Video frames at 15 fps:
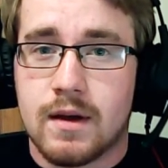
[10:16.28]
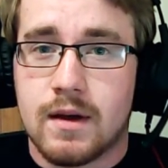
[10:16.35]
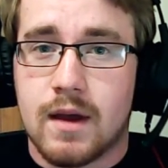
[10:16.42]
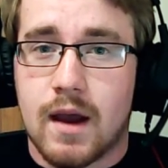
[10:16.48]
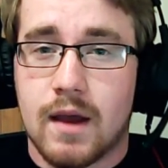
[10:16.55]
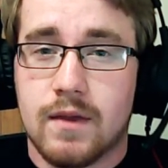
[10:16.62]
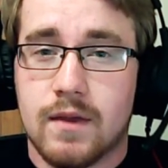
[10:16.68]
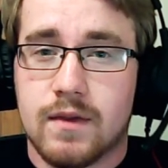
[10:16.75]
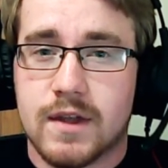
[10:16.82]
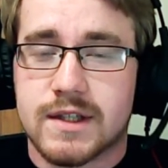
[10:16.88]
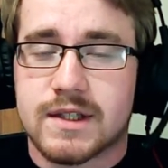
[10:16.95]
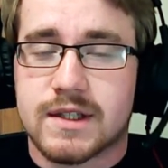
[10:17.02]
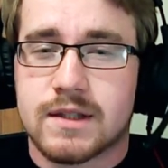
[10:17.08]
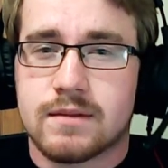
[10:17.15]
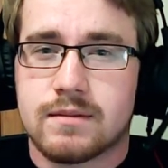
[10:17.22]
and
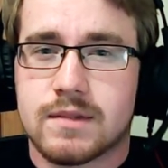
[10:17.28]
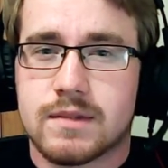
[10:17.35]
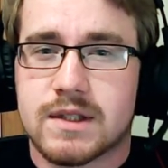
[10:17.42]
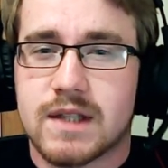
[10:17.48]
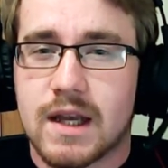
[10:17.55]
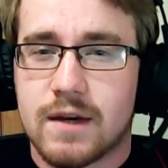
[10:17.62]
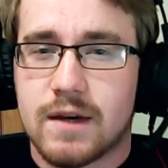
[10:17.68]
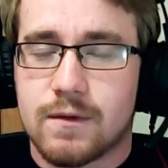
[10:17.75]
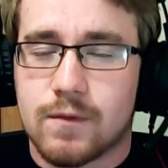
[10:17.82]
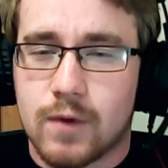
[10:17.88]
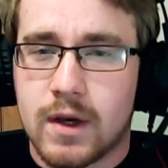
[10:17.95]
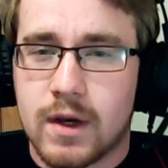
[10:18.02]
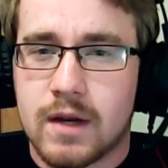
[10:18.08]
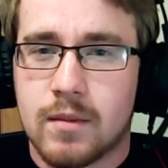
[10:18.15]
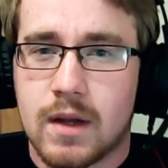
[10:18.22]
this slight
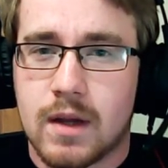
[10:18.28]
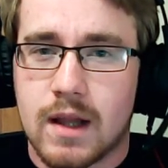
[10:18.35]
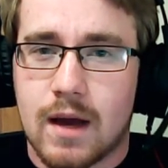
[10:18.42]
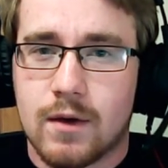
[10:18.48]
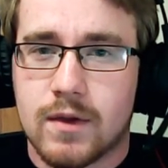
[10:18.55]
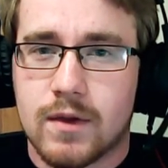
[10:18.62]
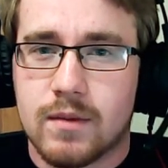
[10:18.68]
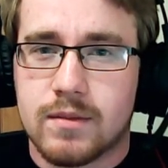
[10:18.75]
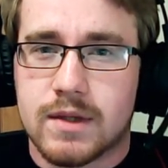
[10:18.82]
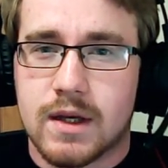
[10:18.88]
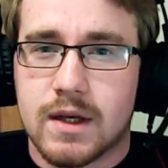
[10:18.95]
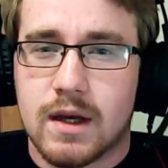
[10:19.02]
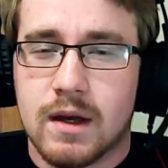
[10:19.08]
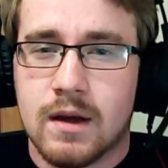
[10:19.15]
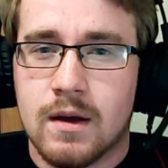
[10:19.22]
freedom allowed them
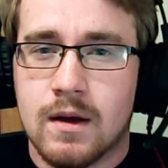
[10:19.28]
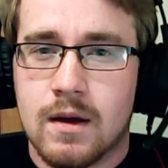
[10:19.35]
to